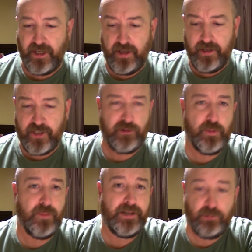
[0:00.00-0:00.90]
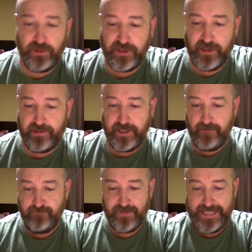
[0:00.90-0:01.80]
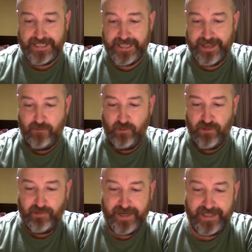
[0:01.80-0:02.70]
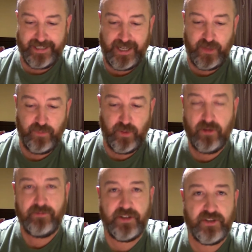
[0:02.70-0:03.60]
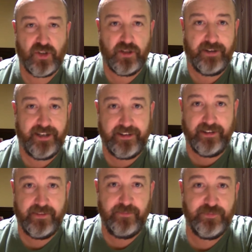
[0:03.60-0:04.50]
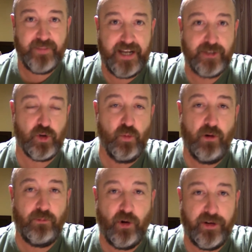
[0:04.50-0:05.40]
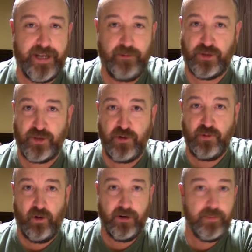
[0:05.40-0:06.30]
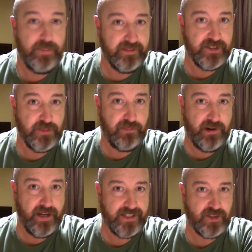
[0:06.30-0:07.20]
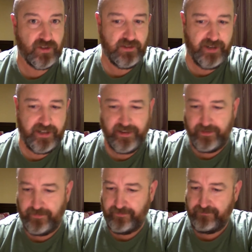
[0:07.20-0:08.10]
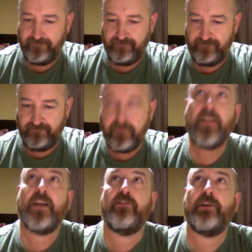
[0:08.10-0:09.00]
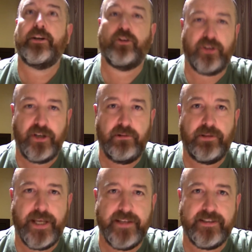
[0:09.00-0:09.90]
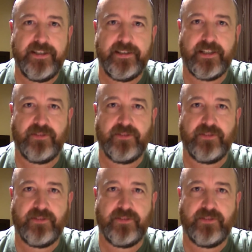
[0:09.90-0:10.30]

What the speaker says: Czech Republic won 2-0. Didn't get that one right. And Poland versus Slovakia. I took 1-1. It was 2-1. Bit of a surprise to Slovakia. And right on cue, the AC starts